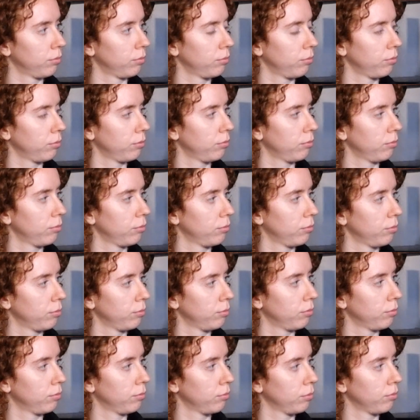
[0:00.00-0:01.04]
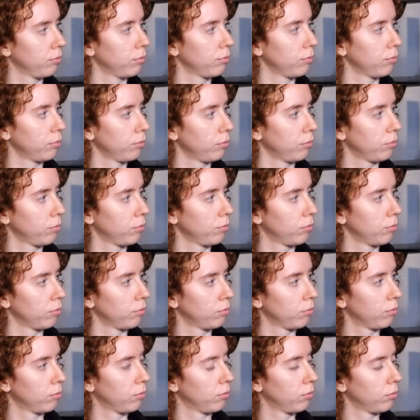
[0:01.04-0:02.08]

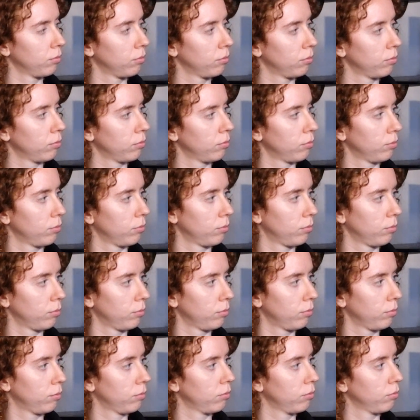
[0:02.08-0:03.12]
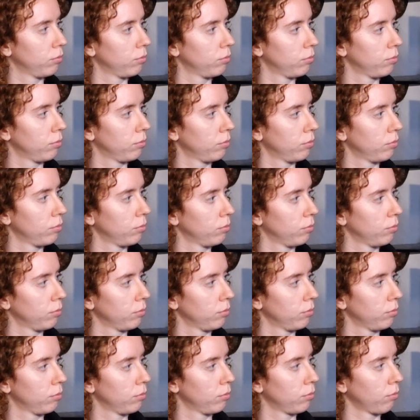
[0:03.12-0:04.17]

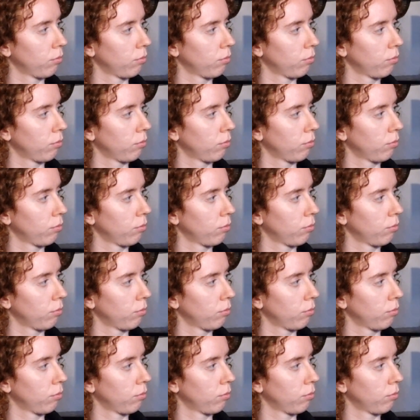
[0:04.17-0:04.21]
The person shown says nothing.